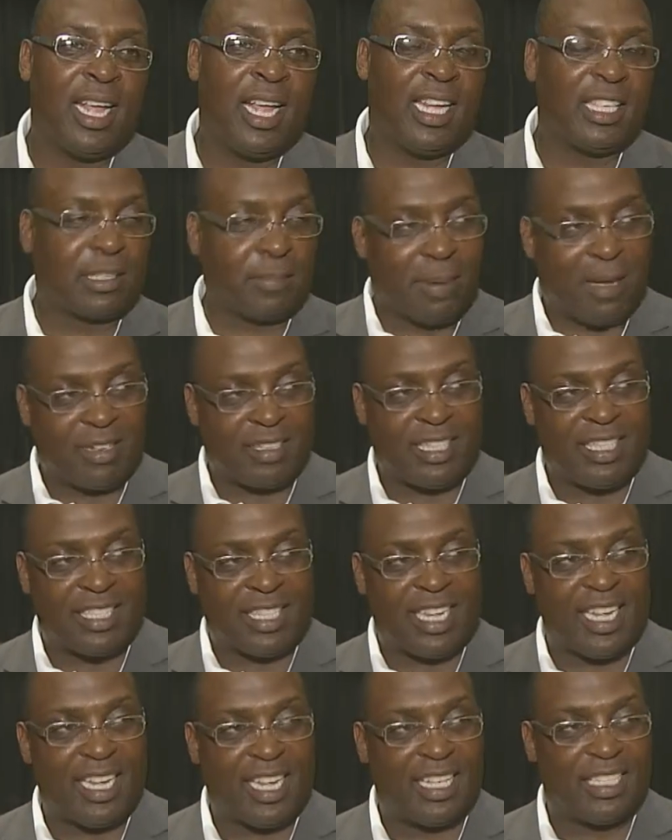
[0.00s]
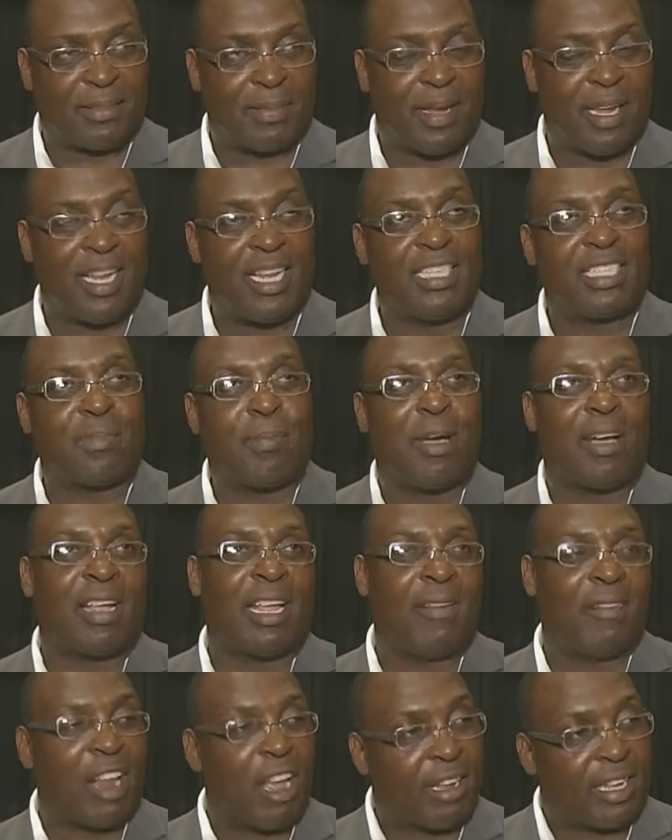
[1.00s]
It's about these kids, man. It's about
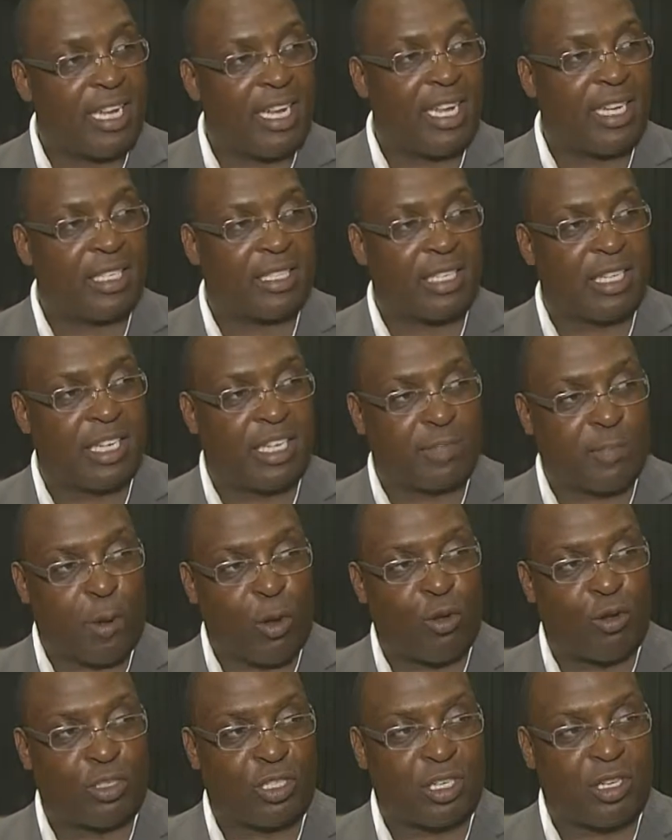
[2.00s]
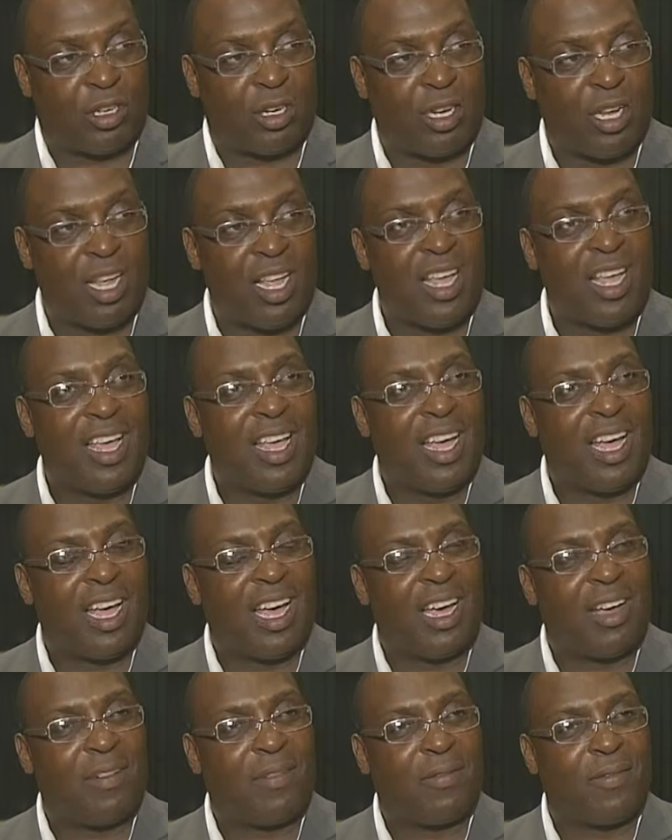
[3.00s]
giving our kids an exposure
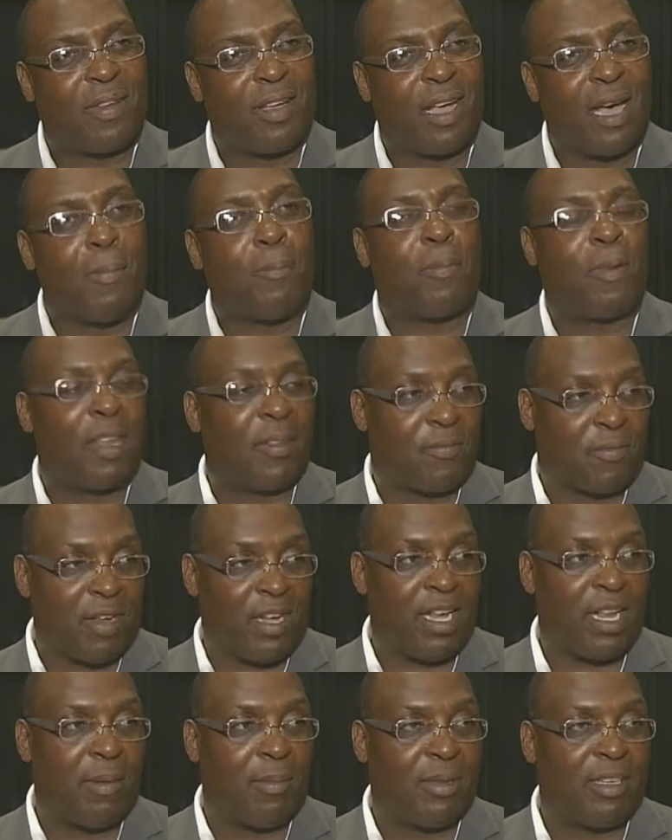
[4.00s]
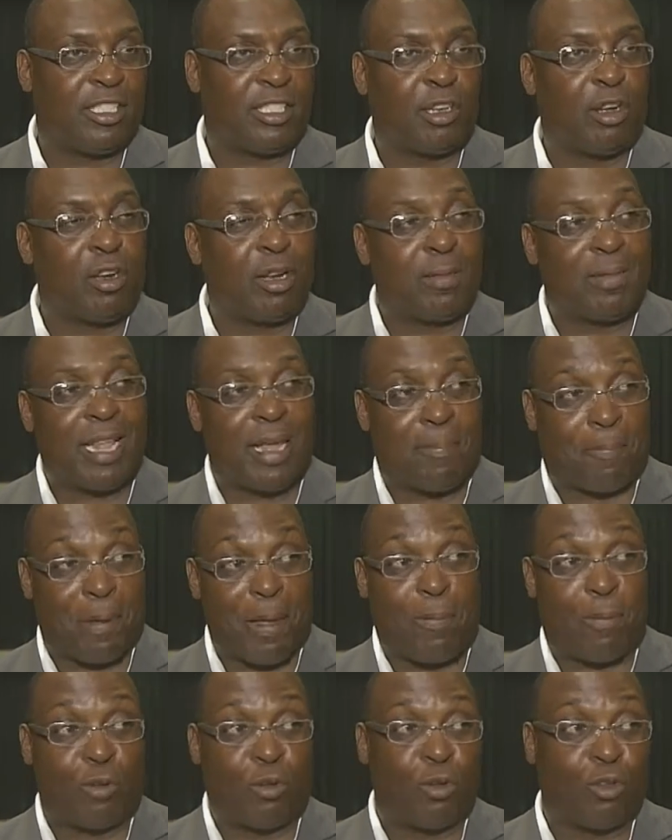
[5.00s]
of uplifting them and showing them that
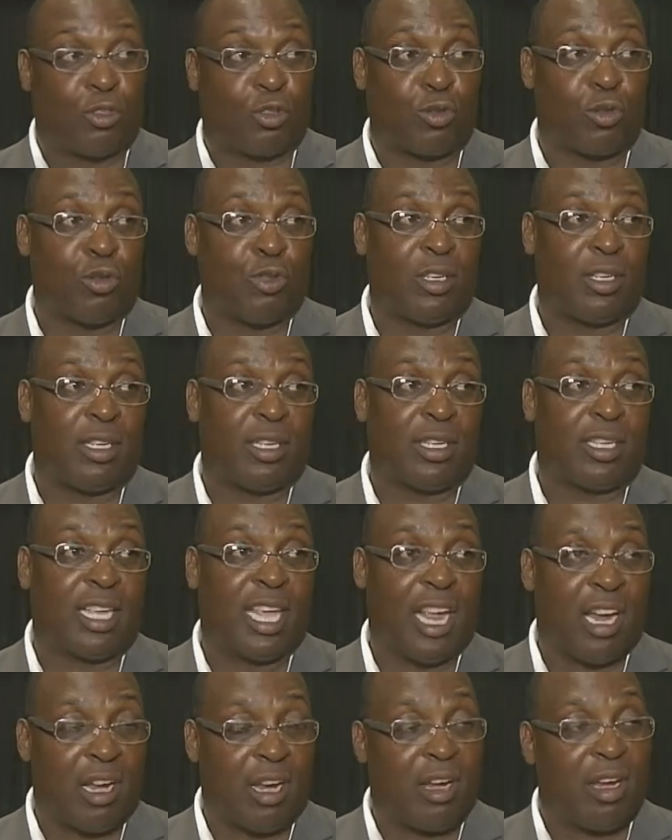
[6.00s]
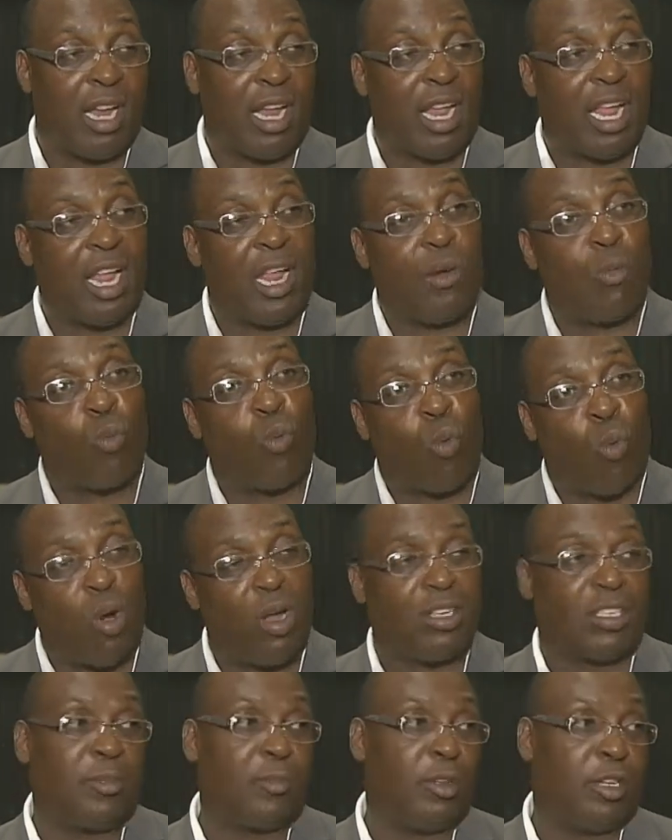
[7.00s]
people do truly care and
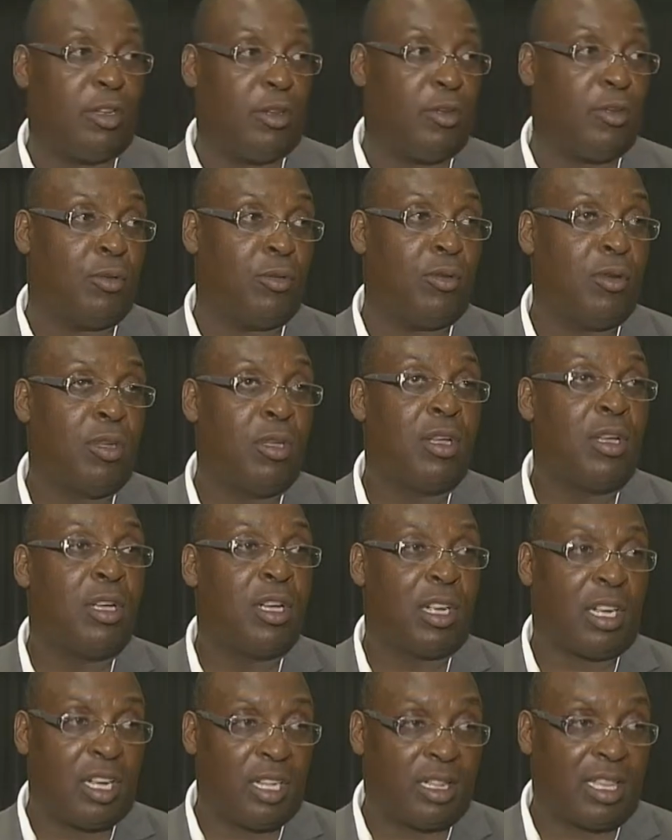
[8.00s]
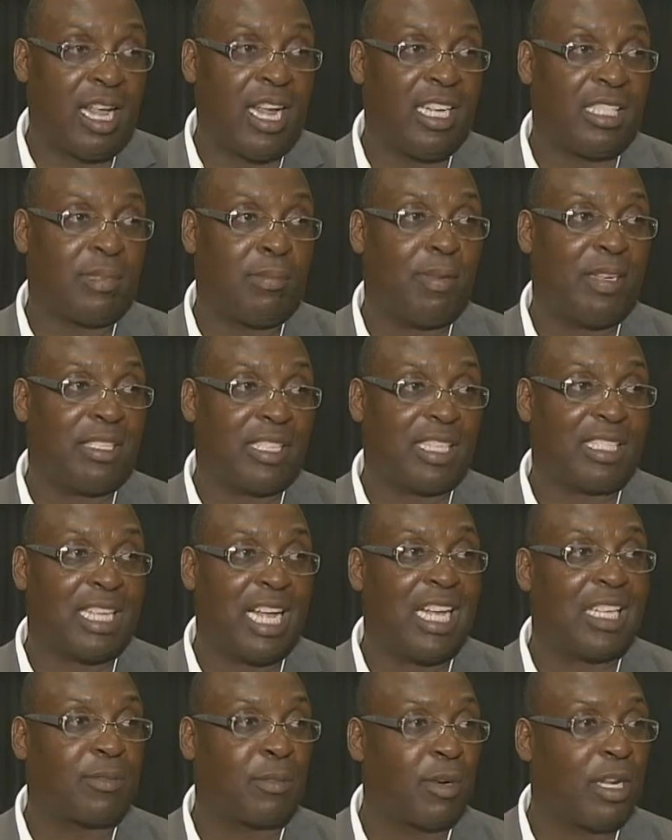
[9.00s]
want them to do good things and be
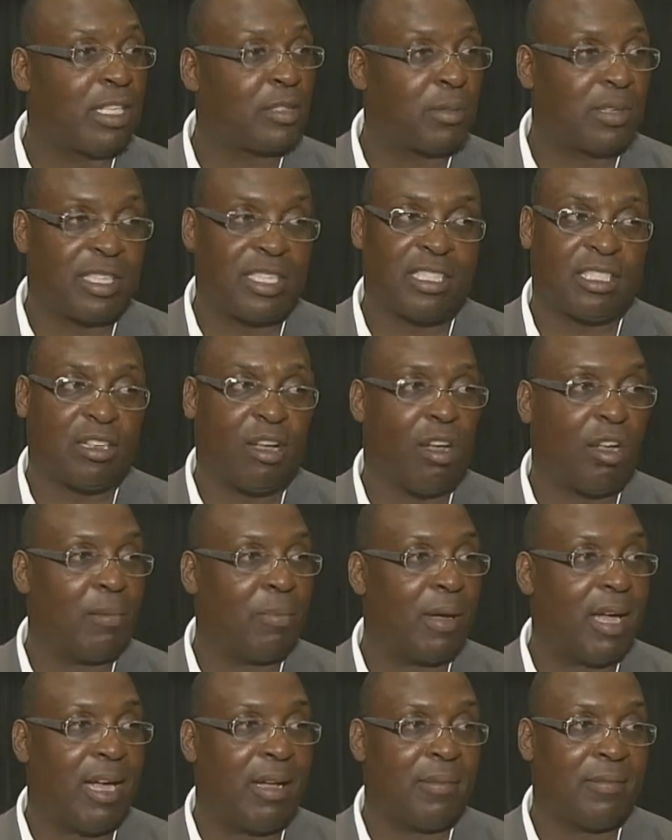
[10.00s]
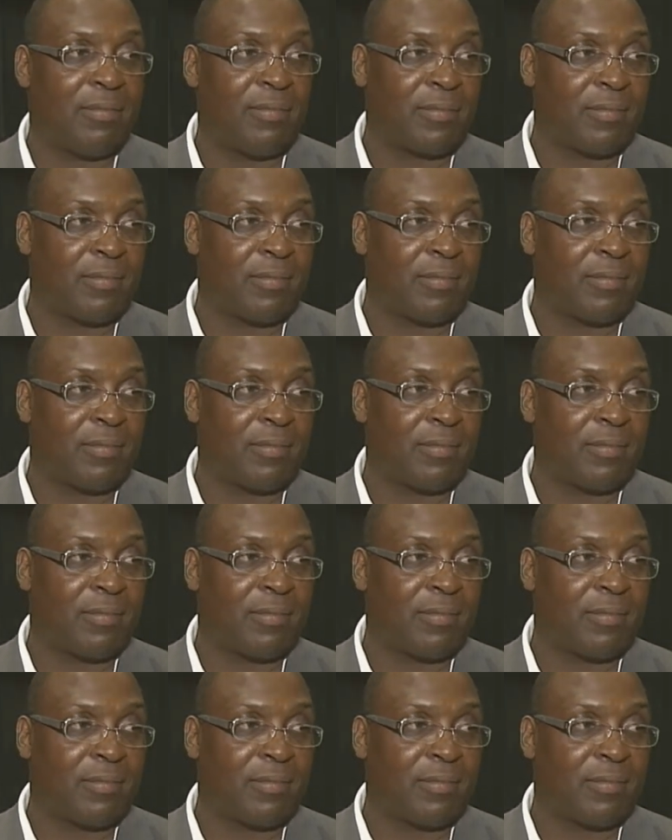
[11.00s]
successful. That's what this is all about.